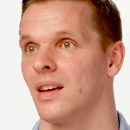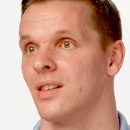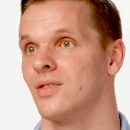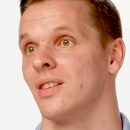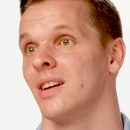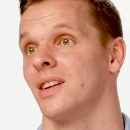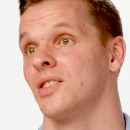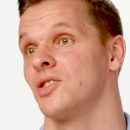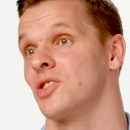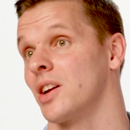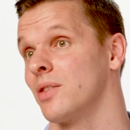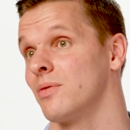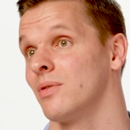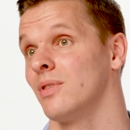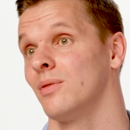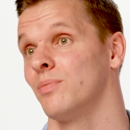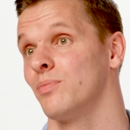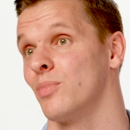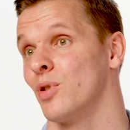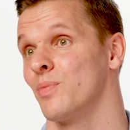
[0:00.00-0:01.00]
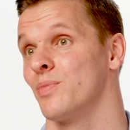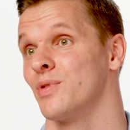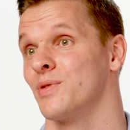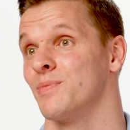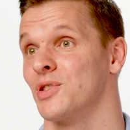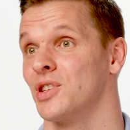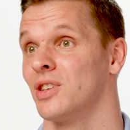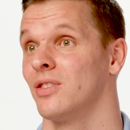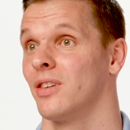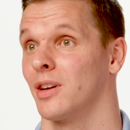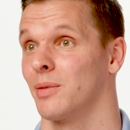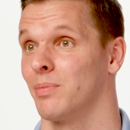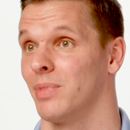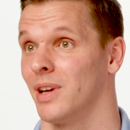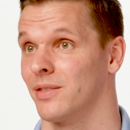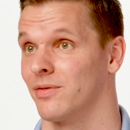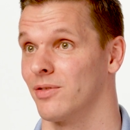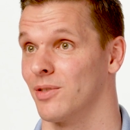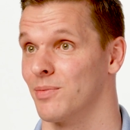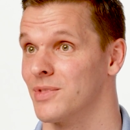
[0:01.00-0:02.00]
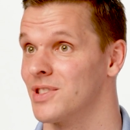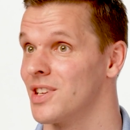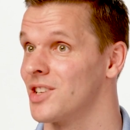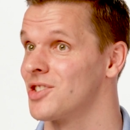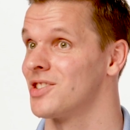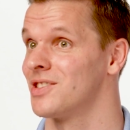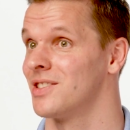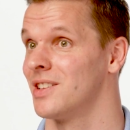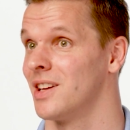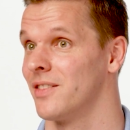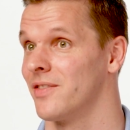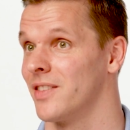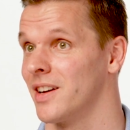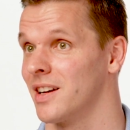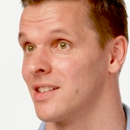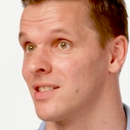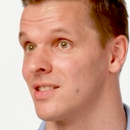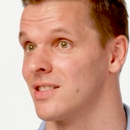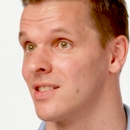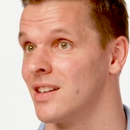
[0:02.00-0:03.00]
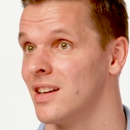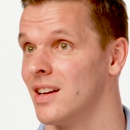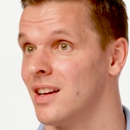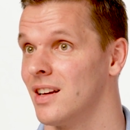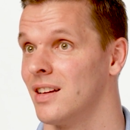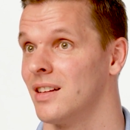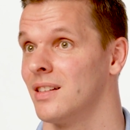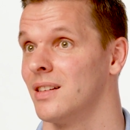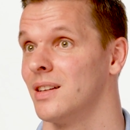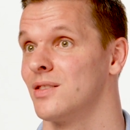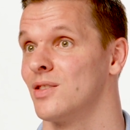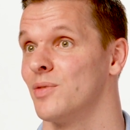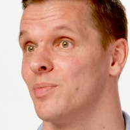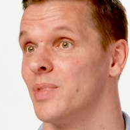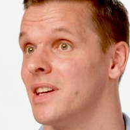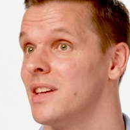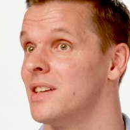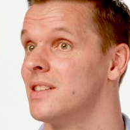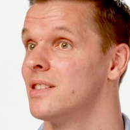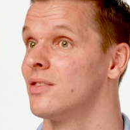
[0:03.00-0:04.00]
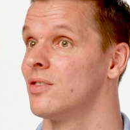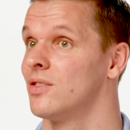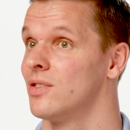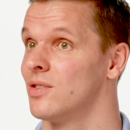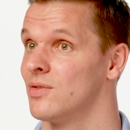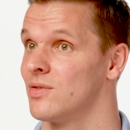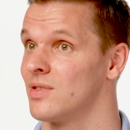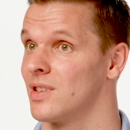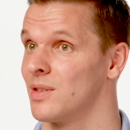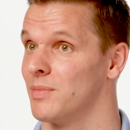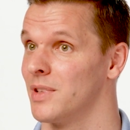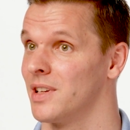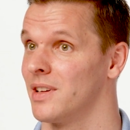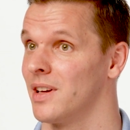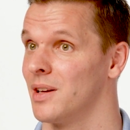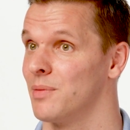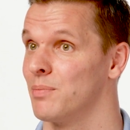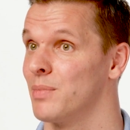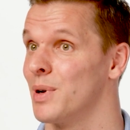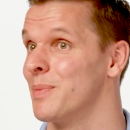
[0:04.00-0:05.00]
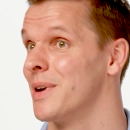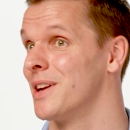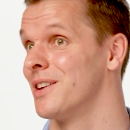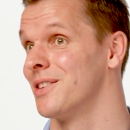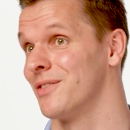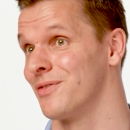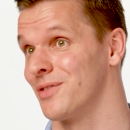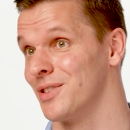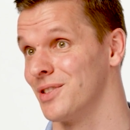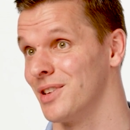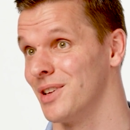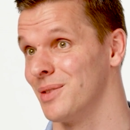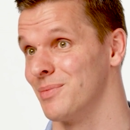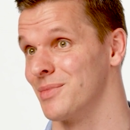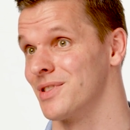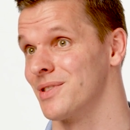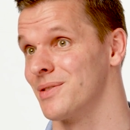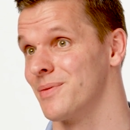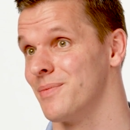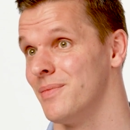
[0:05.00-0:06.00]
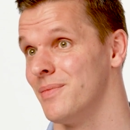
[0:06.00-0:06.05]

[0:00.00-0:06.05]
So a general-purpose machine learning platform, such as TFX, needs to be easy to use and maintained by many different teams.